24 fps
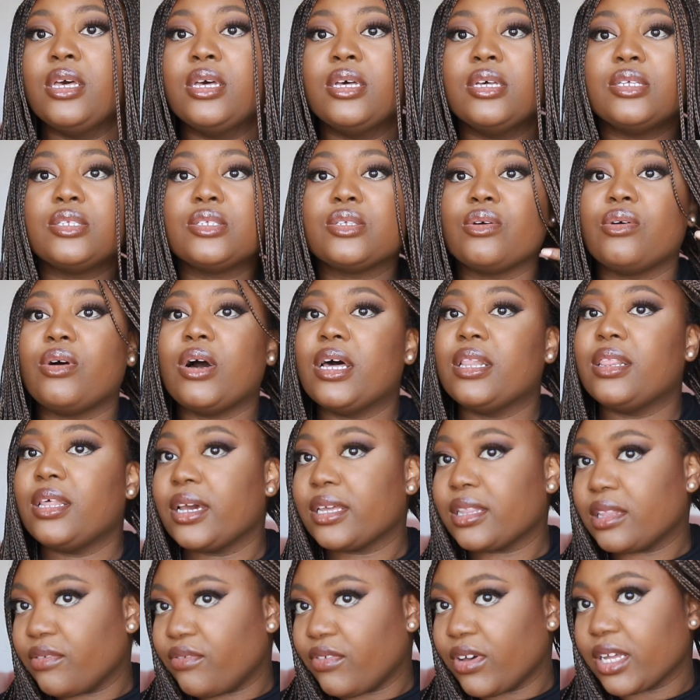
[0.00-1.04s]
So I like
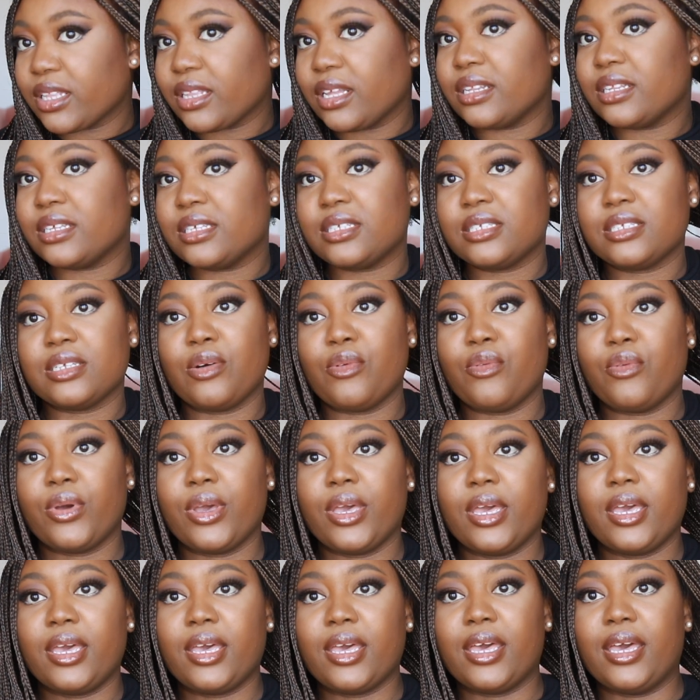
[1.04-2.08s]
the fact that this is a
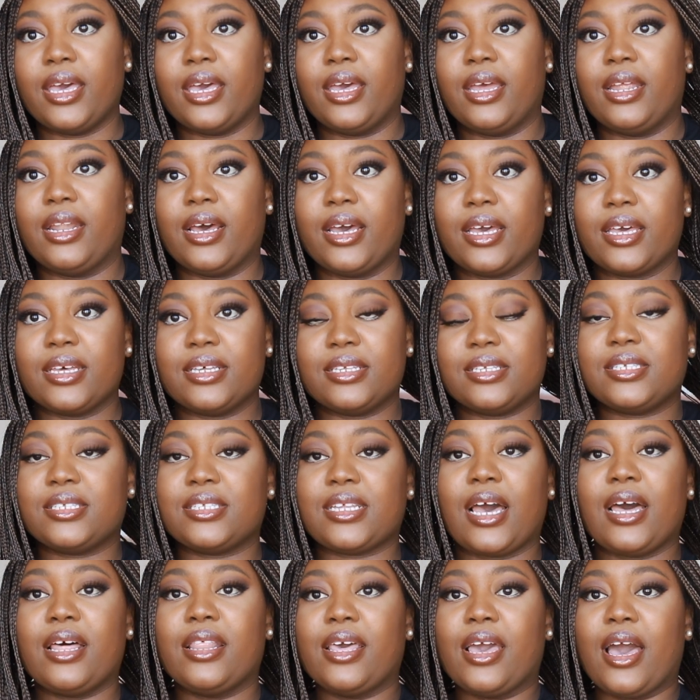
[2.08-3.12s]
wig and I can
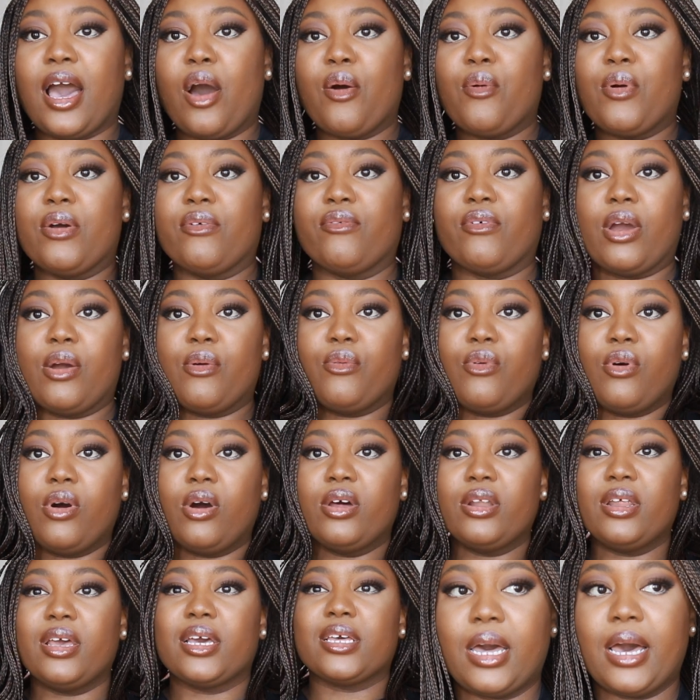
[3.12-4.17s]
style it however I
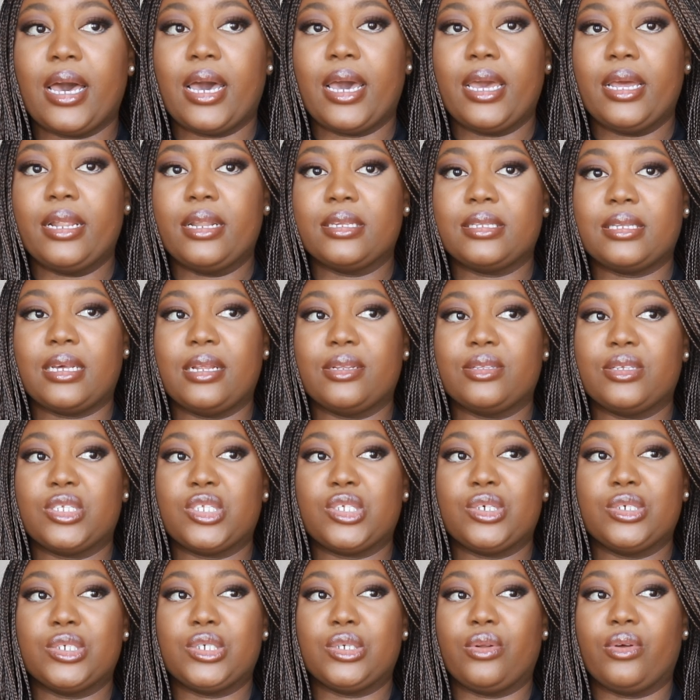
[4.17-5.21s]
want. I decided to
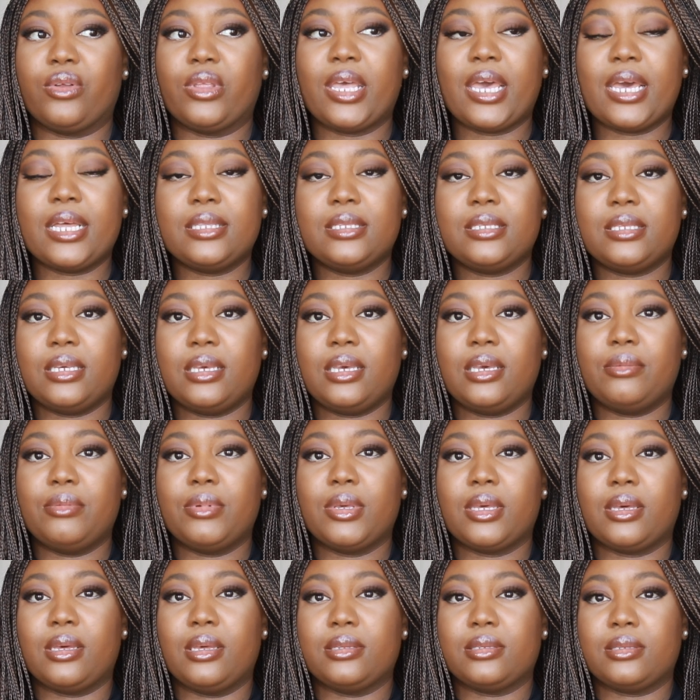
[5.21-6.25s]
search it on Etsy
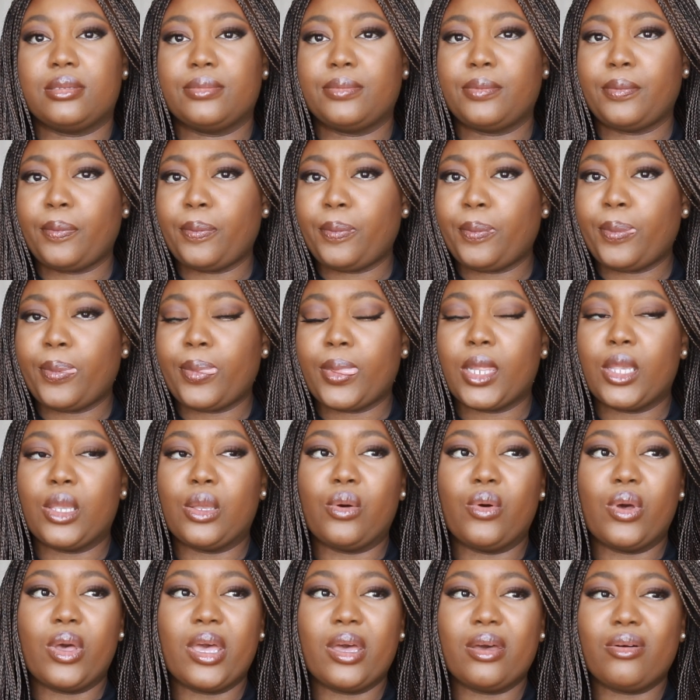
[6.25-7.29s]
because, you
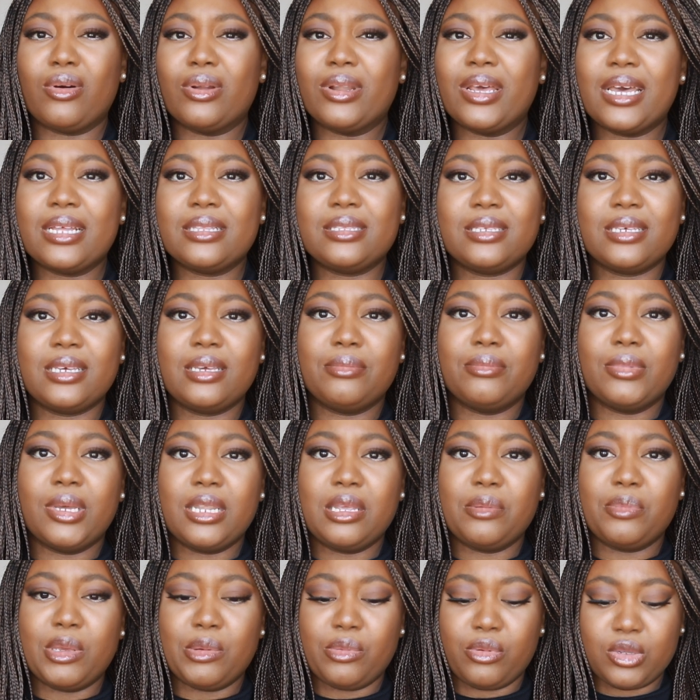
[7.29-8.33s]
know, on Etsy many
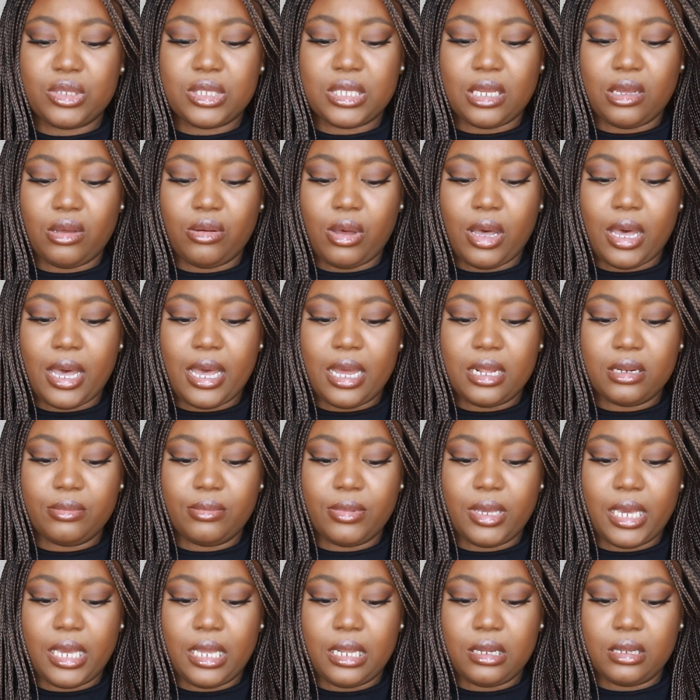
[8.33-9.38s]
people sell
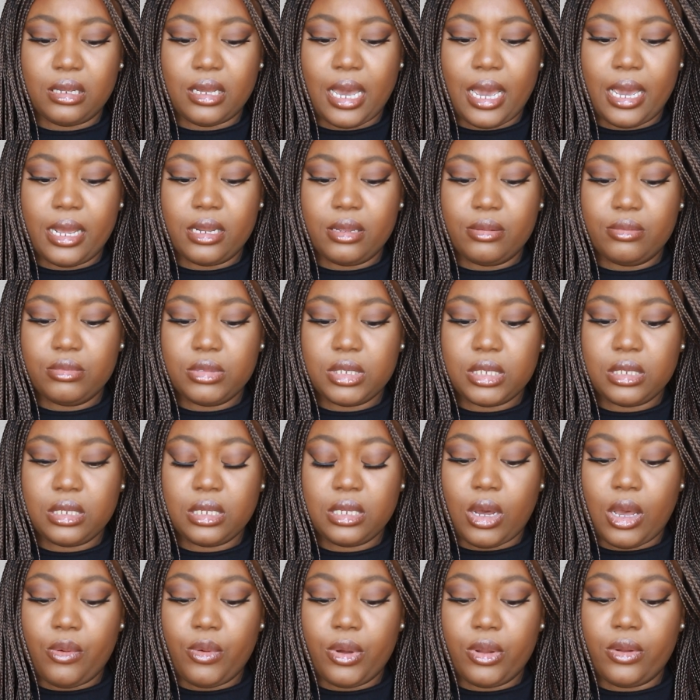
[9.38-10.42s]
handmade items.
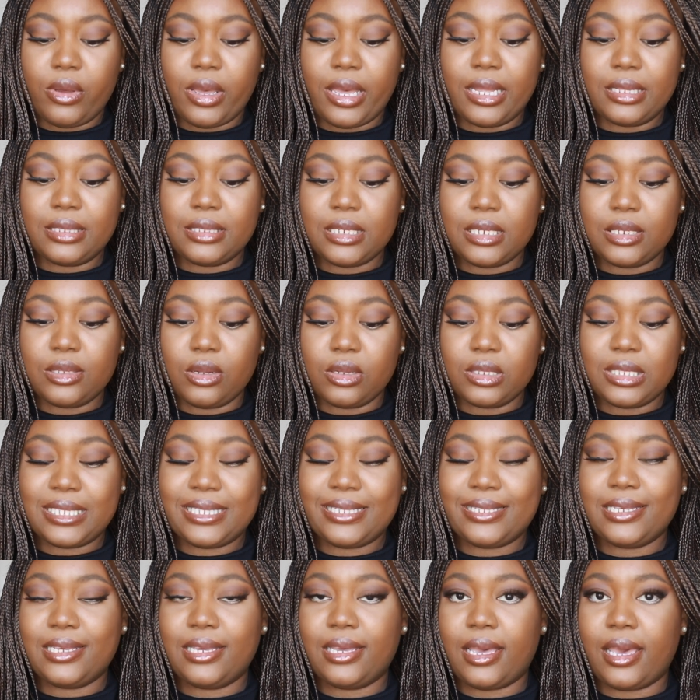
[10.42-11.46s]
I went on
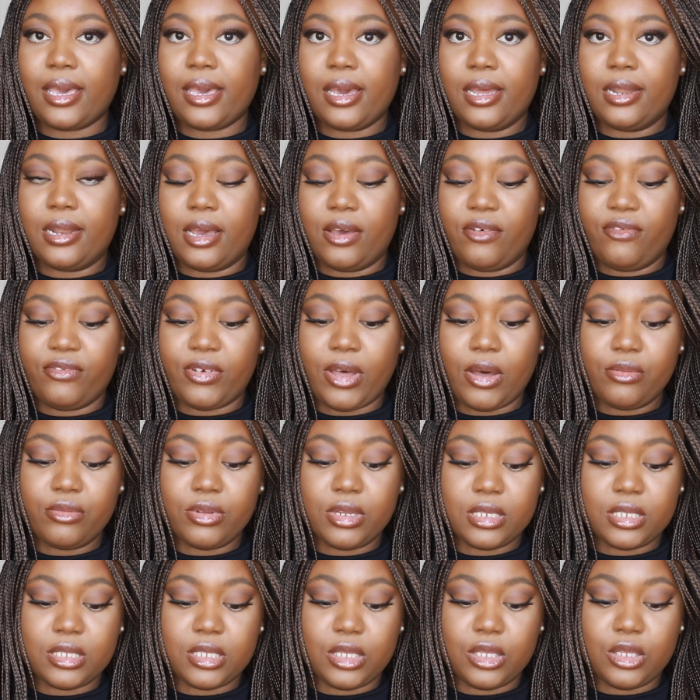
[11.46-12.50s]
etsy.ca and I found
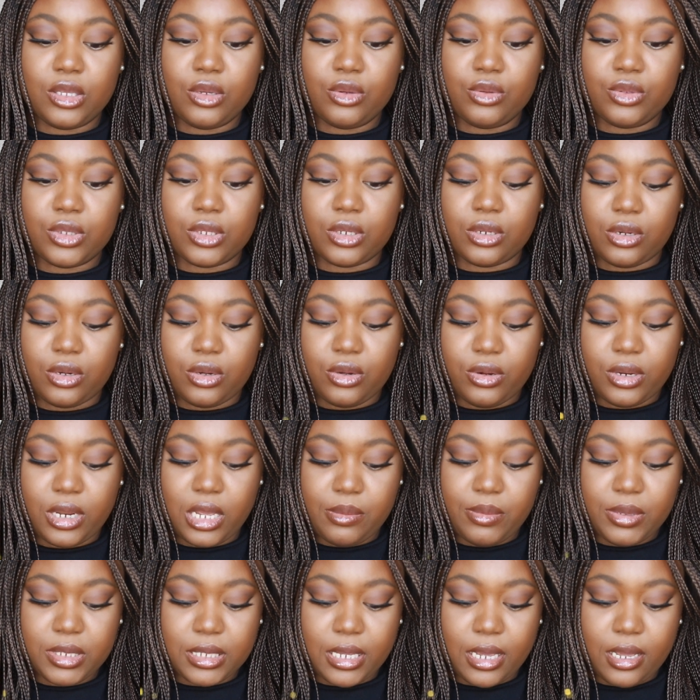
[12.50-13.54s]
this user. Her
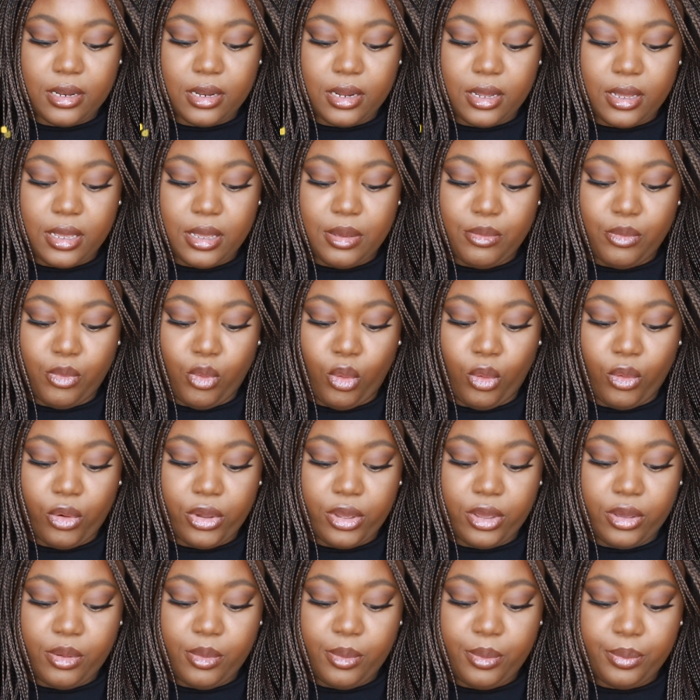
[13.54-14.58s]
name is Enna
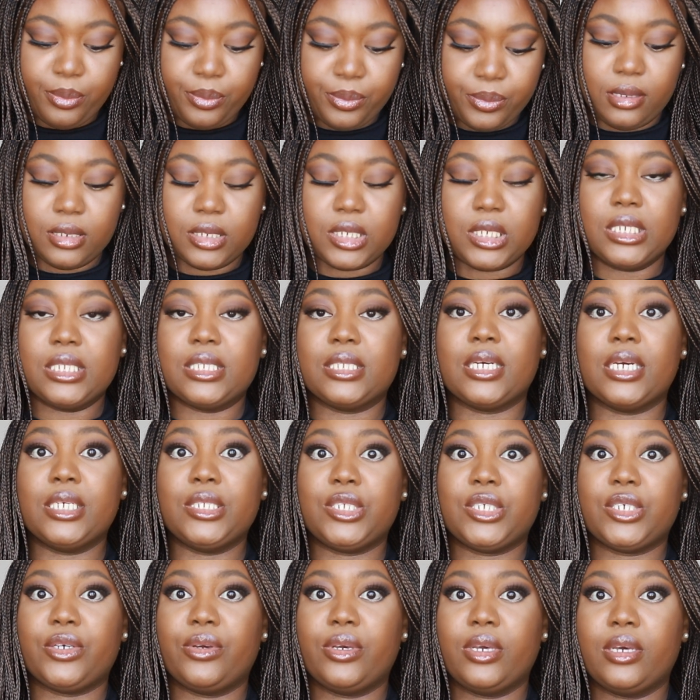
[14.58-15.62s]
Emporium. She's
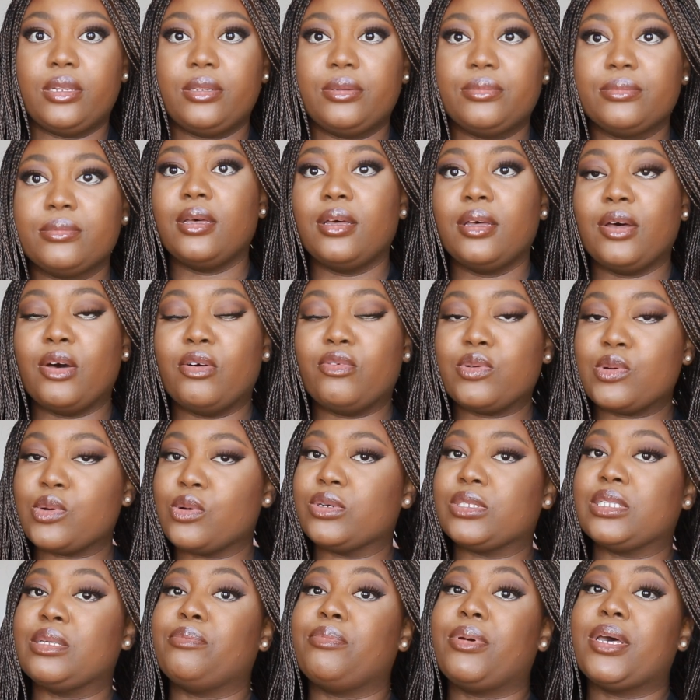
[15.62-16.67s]
Nigerian. Of
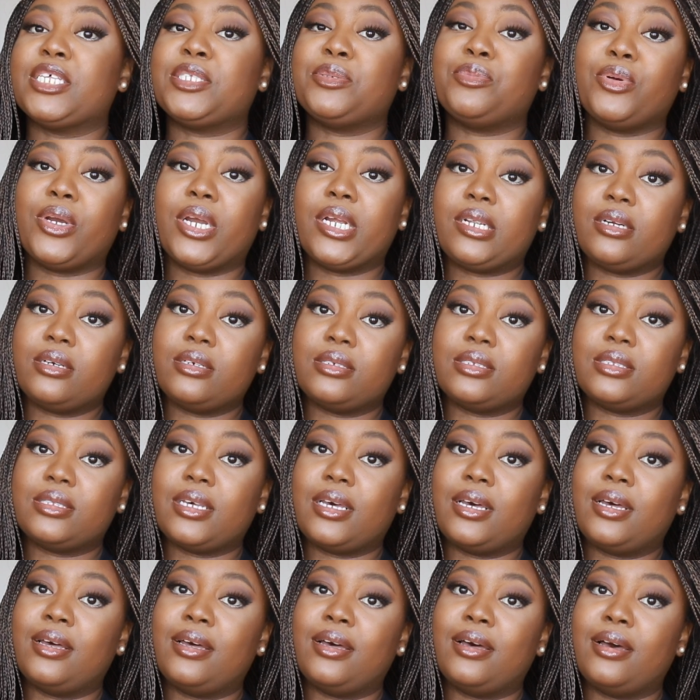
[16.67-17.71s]
course, the best braiders
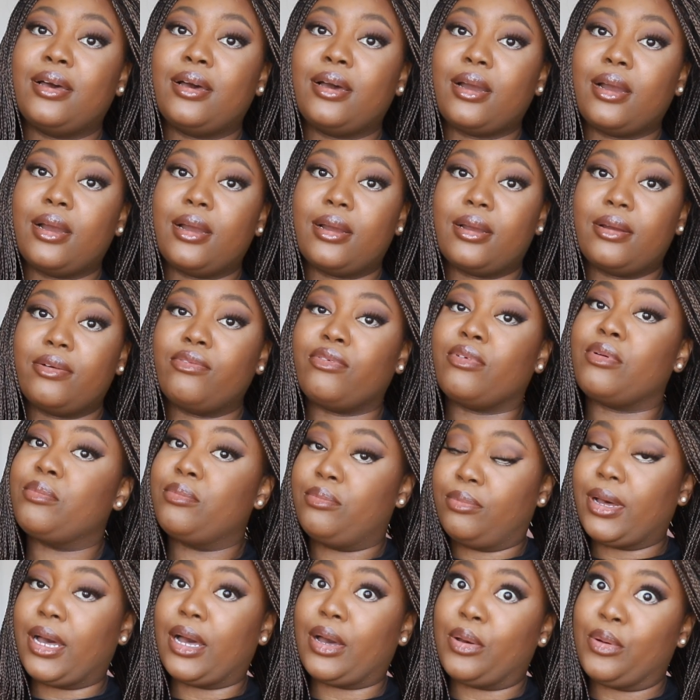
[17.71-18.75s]
are from
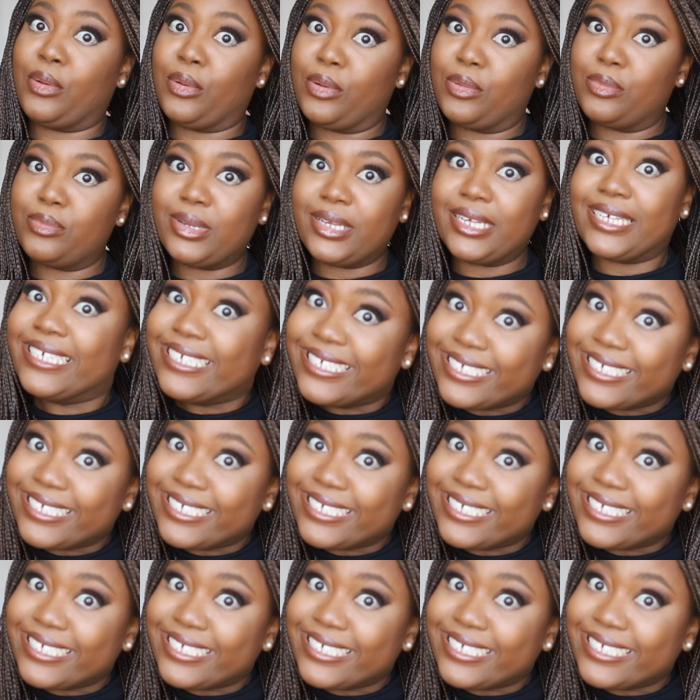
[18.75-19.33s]
back home.